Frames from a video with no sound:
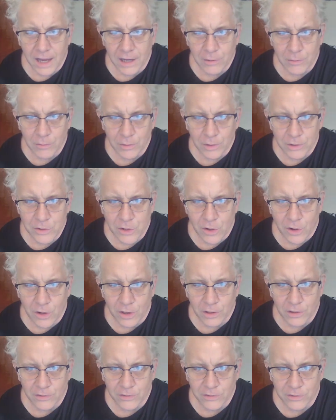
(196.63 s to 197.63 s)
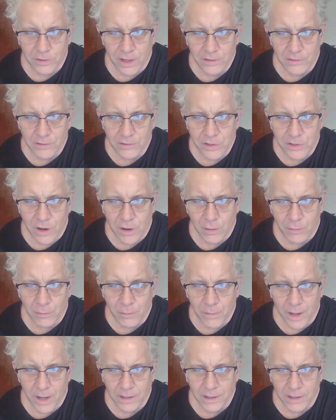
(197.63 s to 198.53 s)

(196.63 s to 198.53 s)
language artist H.L.